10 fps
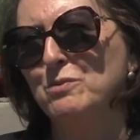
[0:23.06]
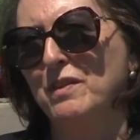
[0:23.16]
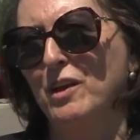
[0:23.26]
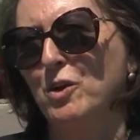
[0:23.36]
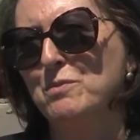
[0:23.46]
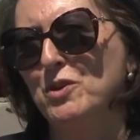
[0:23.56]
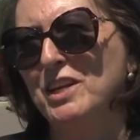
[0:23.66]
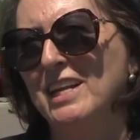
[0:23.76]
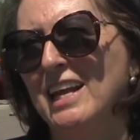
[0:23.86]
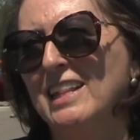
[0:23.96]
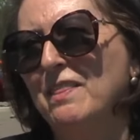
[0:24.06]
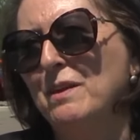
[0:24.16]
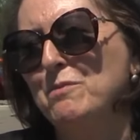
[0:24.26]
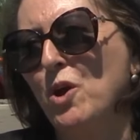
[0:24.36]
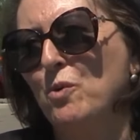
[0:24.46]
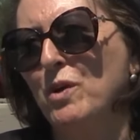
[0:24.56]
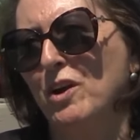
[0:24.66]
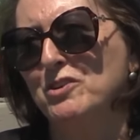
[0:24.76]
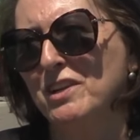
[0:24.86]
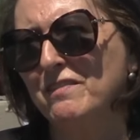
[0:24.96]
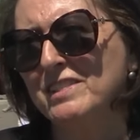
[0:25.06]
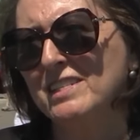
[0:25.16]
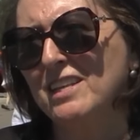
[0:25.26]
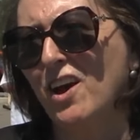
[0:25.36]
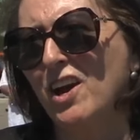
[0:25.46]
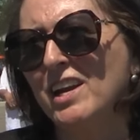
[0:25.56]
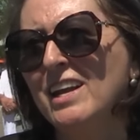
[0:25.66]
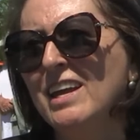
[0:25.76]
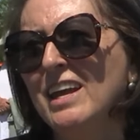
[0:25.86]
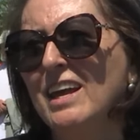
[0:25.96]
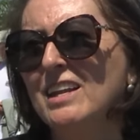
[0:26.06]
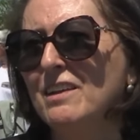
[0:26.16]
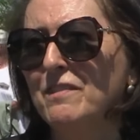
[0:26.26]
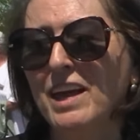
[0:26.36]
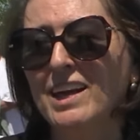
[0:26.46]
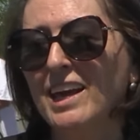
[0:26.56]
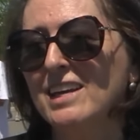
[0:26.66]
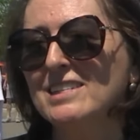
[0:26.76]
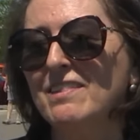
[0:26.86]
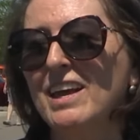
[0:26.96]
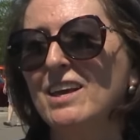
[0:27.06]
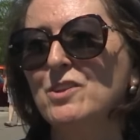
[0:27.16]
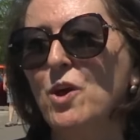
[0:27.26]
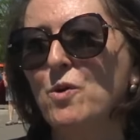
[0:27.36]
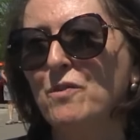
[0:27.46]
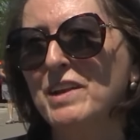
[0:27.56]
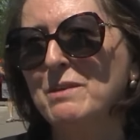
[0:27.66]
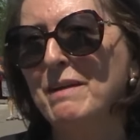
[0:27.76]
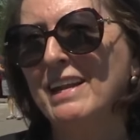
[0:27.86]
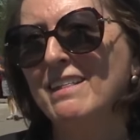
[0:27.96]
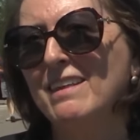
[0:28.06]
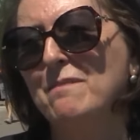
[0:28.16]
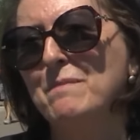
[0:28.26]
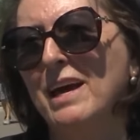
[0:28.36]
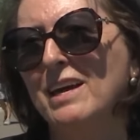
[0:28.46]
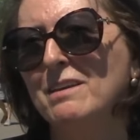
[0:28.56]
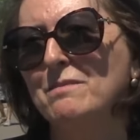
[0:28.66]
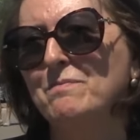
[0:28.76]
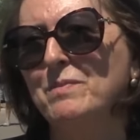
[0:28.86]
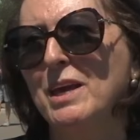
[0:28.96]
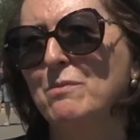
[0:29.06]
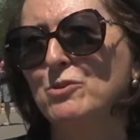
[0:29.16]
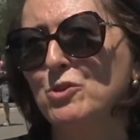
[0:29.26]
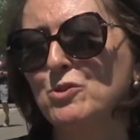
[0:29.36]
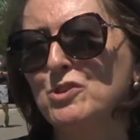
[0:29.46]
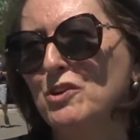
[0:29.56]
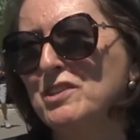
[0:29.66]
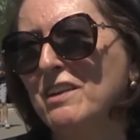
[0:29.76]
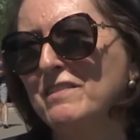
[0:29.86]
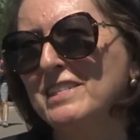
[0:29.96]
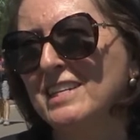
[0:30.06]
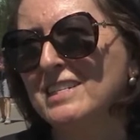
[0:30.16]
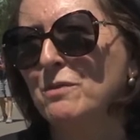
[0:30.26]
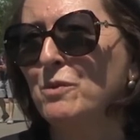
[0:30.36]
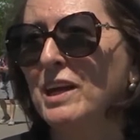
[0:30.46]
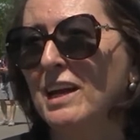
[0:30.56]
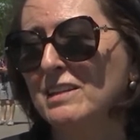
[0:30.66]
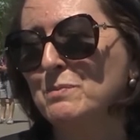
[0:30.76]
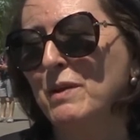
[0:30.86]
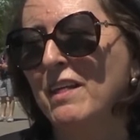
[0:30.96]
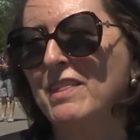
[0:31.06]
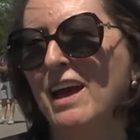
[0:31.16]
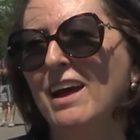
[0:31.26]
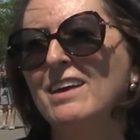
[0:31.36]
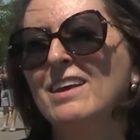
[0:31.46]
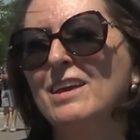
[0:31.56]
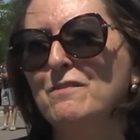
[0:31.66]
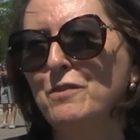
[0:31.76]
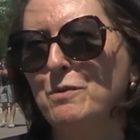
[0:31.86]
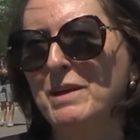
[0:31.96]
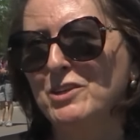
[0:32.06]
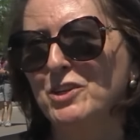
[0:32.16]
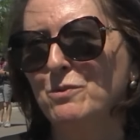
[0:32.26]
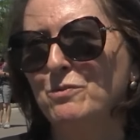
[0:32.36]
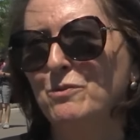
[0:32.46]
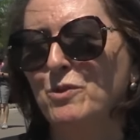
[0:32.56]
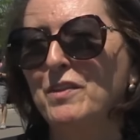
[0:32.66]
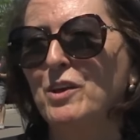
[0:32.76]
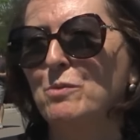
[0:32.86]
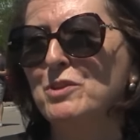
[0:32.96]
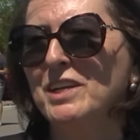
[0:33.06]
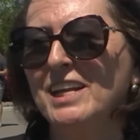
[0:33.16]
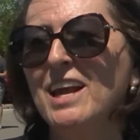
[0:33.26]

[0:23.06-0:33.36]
with the community and let them know what our services are. And if in case that they know of anybody that might be able to use our services, then we can spread that information throughout the community.